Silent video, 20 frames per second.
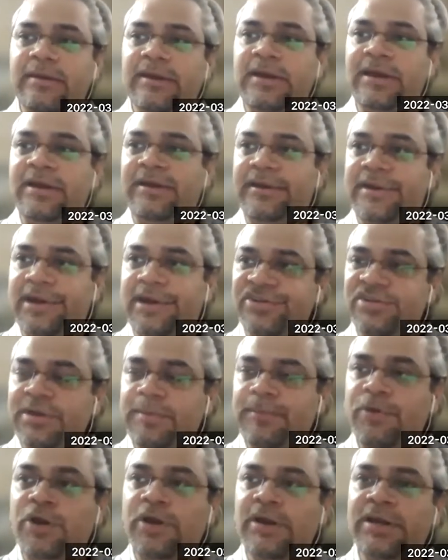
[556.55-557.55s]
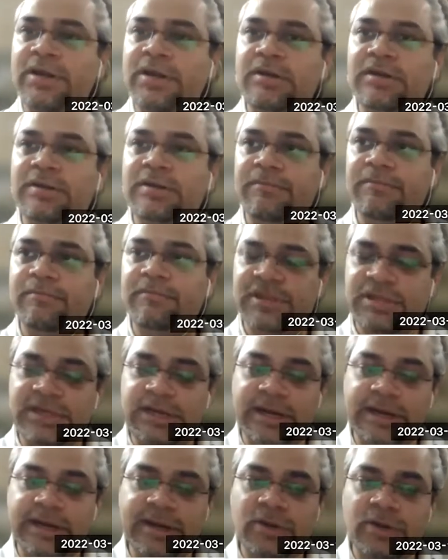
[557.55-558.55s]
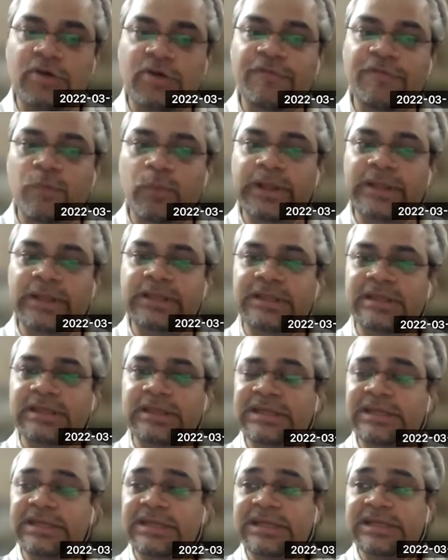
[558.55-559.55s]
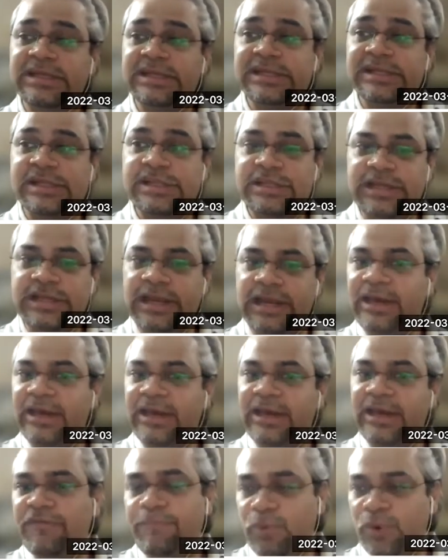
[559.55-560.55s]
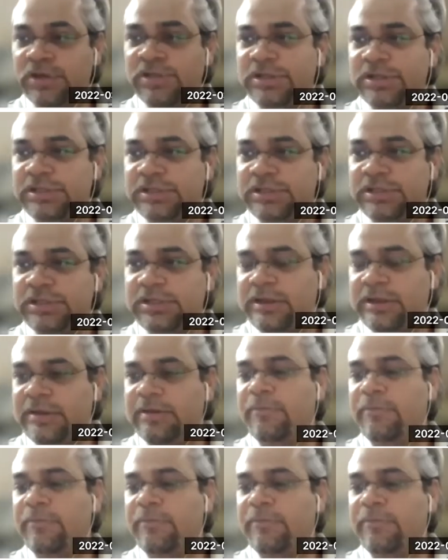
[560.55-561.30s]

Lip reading: a traditional product started off with selling of books,